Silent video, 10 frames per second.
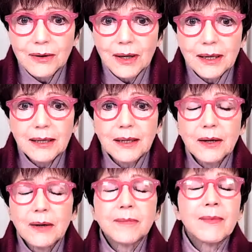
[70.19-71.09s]
And I'd go,
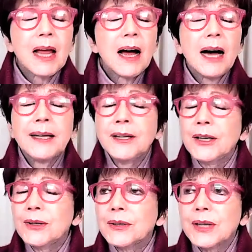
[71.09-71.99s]
"I
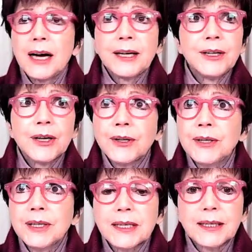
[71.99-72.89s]
know, I know it,
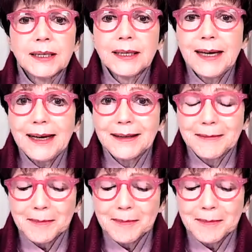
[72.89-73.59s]
it's little Anne."